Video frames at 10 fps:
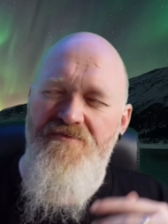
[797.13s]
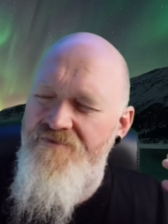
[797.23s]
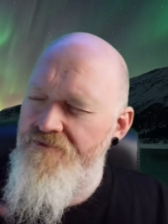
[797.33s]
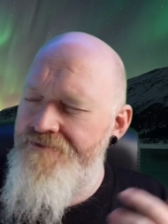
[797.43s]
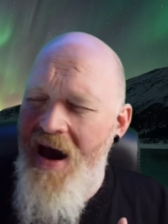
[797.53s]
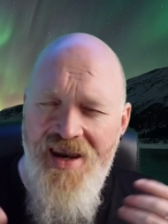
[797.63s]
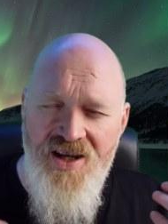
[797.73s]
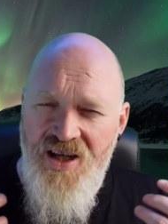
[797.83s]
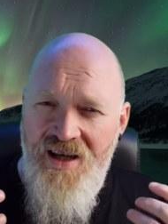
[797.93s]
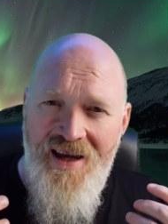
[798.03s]

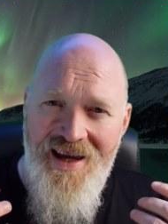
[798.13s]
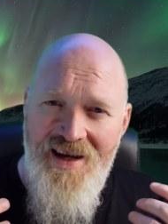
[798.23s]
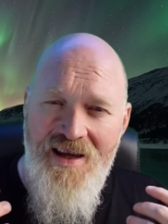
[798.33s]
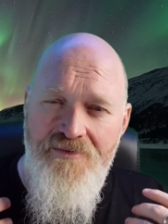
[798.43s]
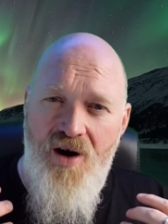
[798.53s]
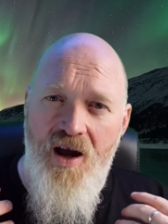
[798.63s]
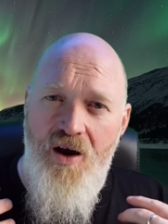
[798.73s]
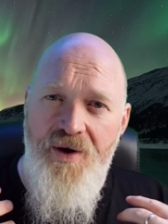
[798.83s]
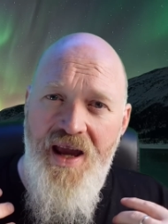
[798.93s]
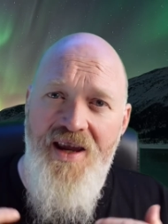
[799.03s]
managing it in my
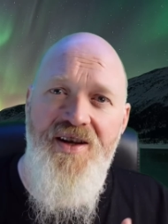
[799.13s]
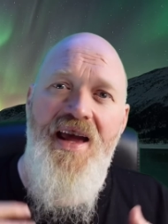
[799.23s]
own head and